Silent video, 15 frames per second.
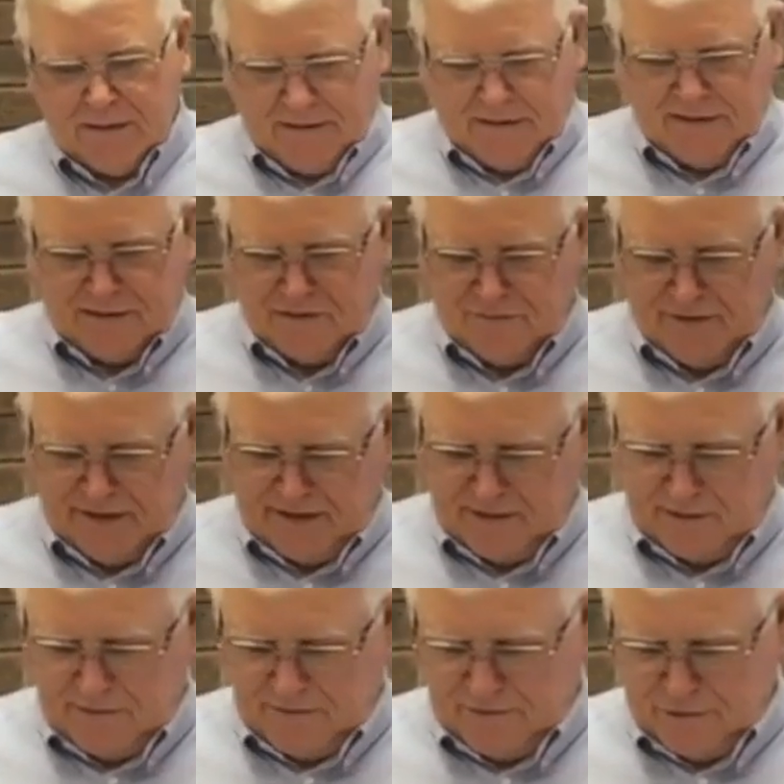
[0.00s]
its
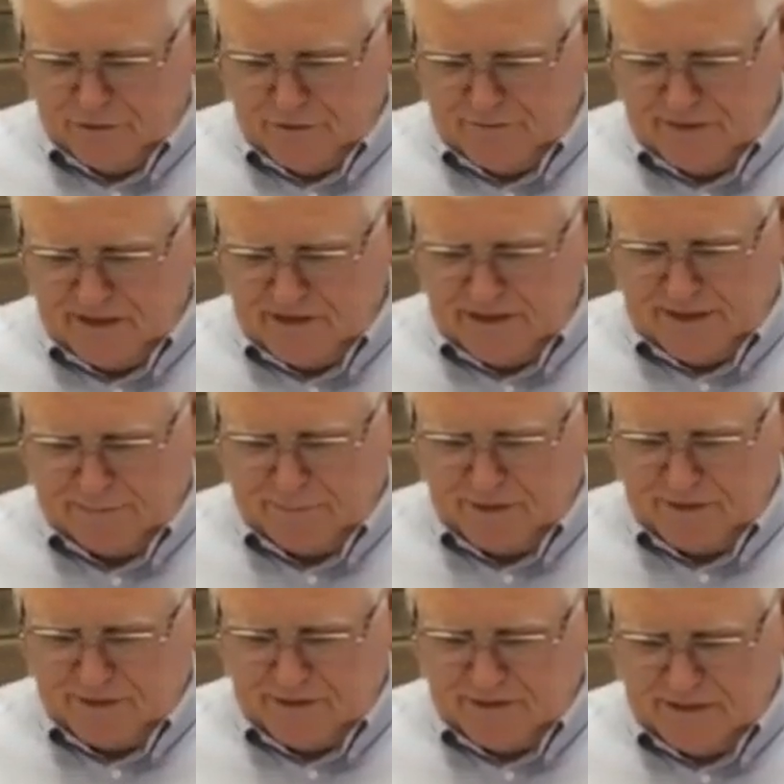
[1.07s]
final sort of
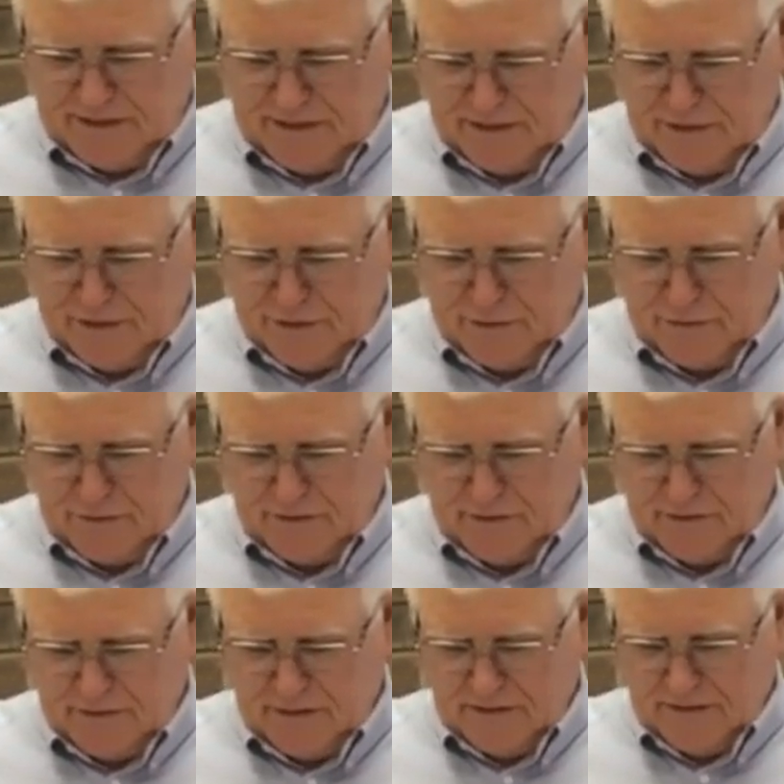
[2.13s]
acceptance into
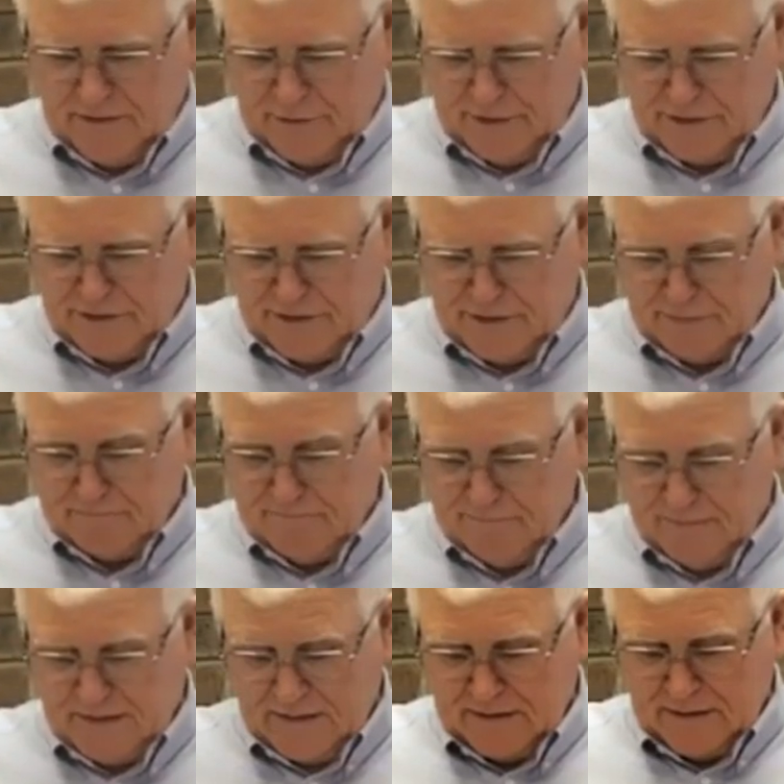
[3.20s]
Christendom.
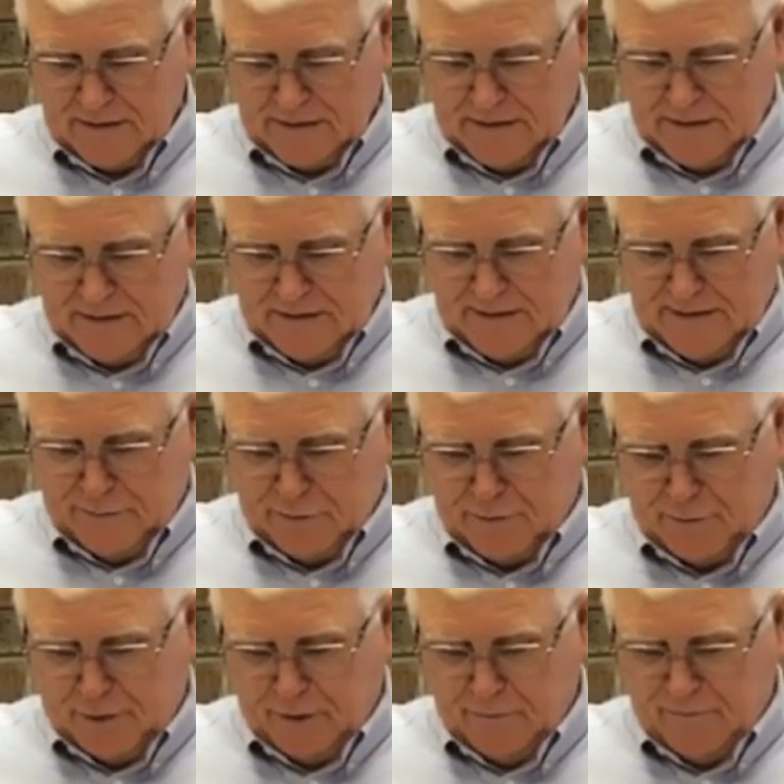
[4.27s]
It was
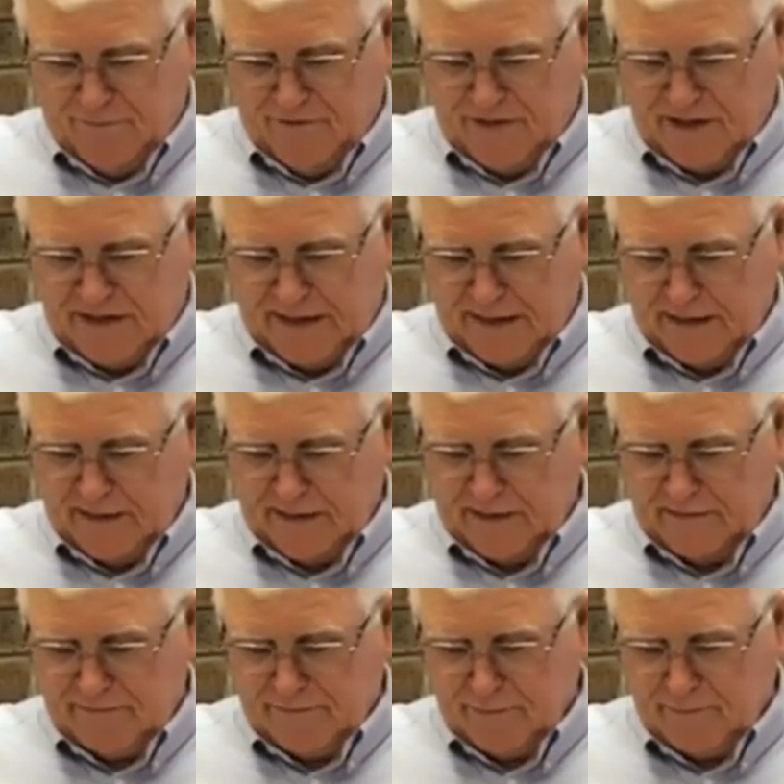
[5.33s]
Pope
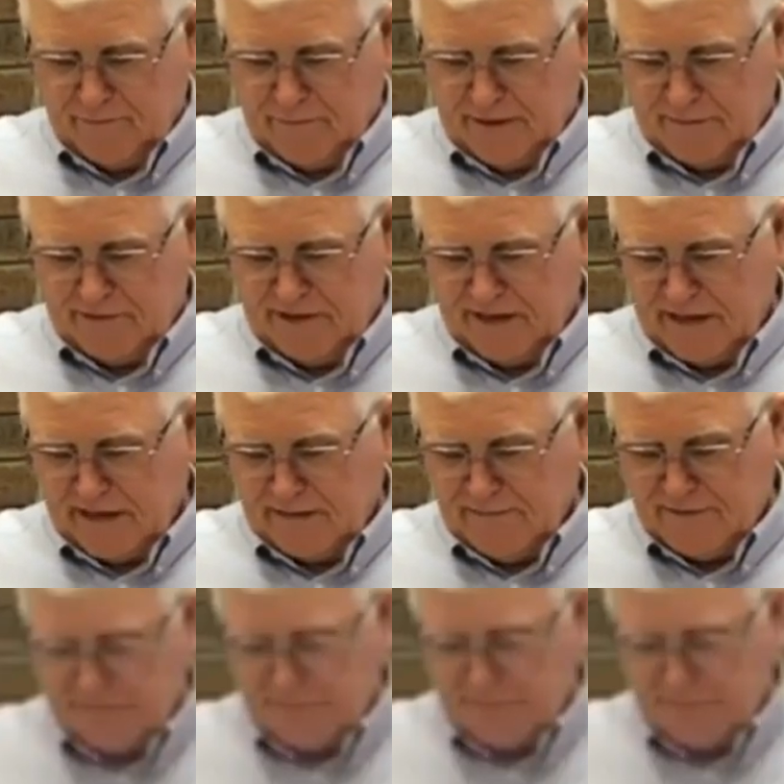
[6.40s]
Vitalian, from everything I've ever